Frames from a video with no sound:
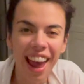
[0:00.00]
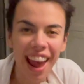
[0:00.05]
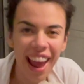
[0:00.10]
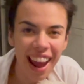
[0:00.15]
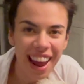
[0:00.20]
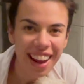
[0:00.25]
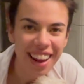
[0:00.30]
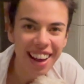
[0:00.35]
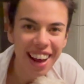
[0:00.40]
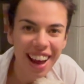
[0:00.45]

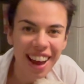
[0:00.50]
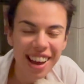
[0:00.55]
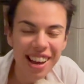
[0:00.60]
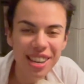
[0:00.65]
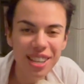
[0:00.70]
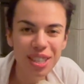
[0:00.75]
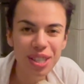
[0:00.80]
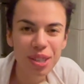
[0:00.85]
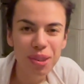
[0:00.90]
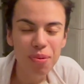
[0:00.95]
Hey
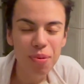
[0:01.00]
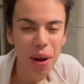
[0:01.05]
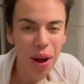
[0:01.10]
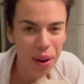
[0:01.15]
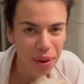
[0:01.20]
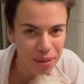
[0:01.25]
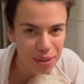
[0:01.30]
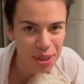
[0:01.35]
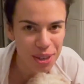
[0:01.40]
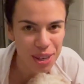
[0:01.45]
guys,
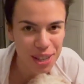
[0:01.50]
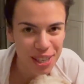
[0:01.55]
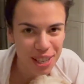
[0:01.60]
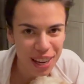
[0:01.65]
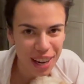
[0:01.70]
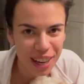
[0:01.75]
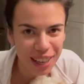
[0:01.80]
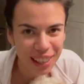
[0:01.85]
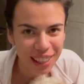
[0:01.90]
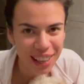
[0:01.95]
welcome to our
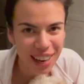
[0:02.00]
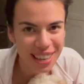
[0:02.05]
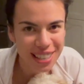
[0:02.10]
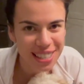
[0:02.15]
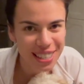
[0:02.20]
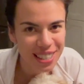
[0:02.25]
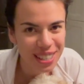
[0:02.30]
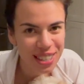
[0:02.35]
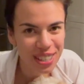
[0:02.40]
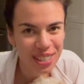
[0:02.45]
channel,
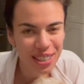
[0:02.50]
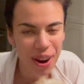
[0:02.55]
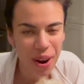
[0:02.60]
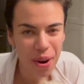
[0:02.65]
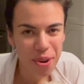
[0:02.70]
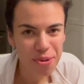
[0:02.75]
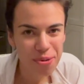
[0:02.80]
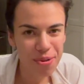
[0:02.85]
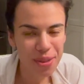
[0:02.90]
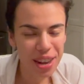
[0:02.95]
Nessa and
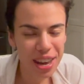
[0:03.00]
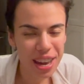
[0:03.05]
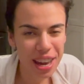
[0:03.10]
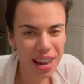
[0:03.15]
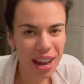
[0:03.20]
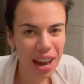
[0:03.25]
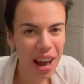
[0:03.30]
Sophie.